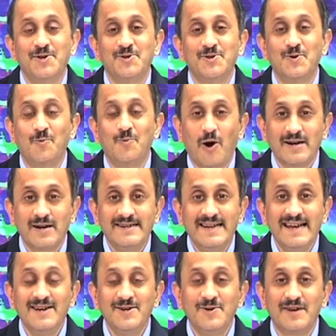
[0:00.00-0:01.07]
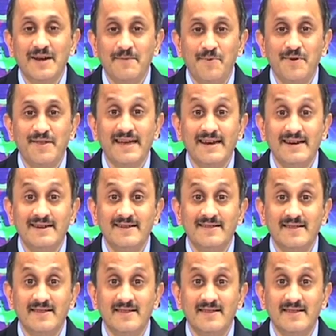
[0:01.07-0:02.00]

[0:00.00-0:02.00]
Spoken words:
So, wanting to represent